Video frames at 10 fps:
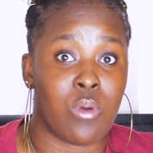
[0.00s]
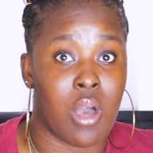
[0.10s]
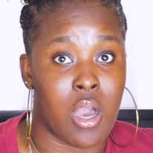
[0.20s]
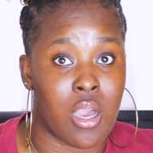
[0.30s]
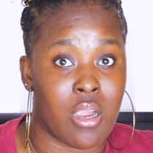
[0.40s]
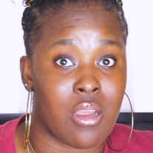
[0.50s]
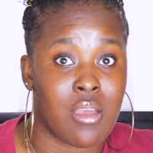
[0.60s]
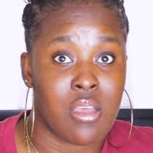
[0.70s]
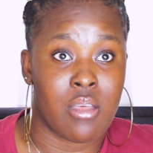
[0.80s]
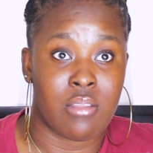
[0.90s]
are
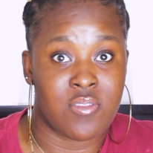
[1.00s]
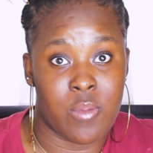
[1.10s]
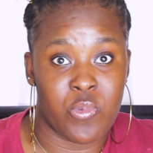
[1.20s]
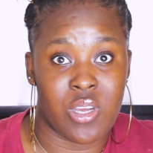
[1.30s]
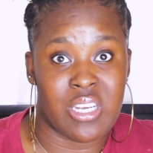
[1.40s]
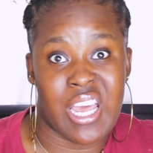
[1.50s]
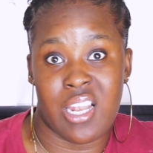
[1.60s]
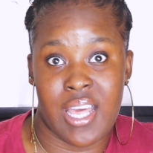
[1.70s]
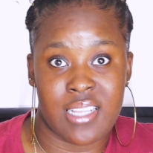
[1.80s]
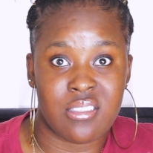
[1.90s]
someone that
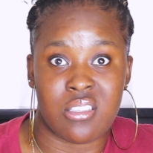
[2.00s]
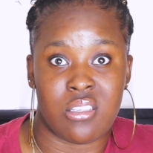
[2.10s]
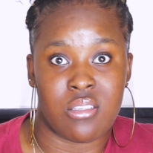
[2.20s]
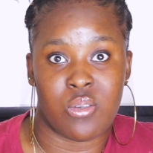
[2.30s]
likes to